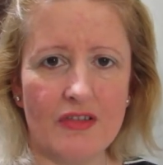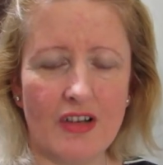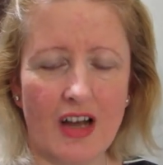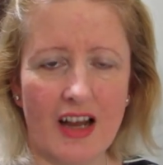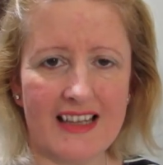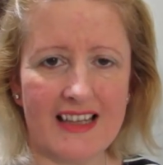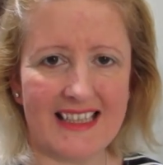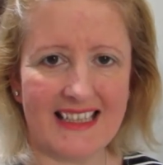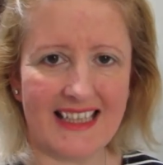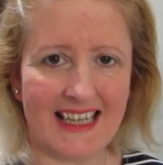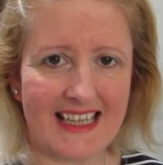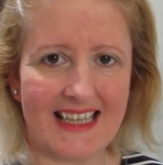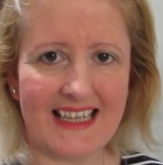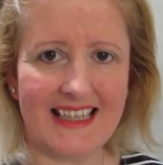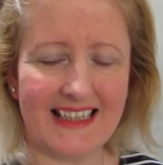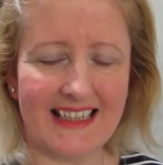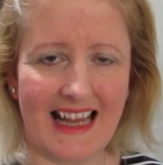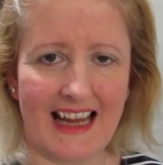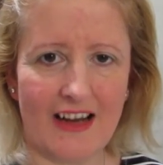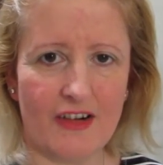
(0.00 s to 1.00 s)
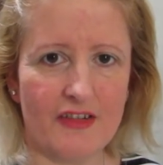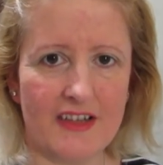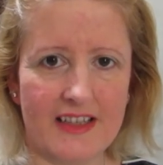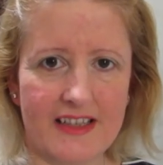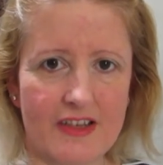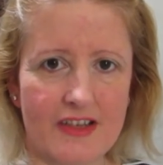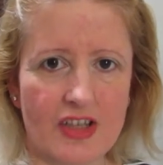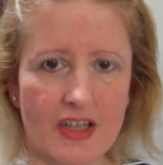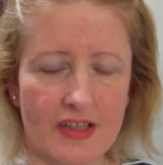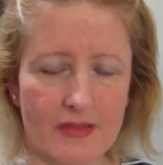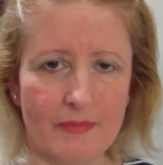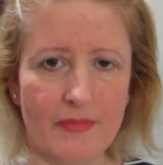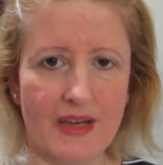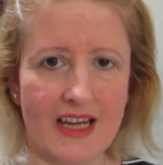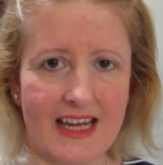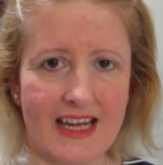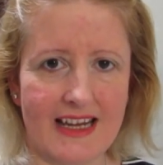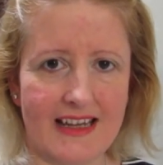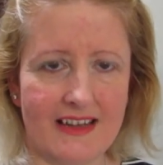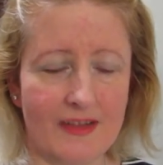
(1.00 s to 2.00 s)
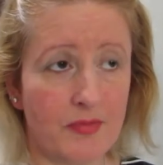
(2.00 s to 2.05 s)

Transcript: guys are getting that, or is it just me?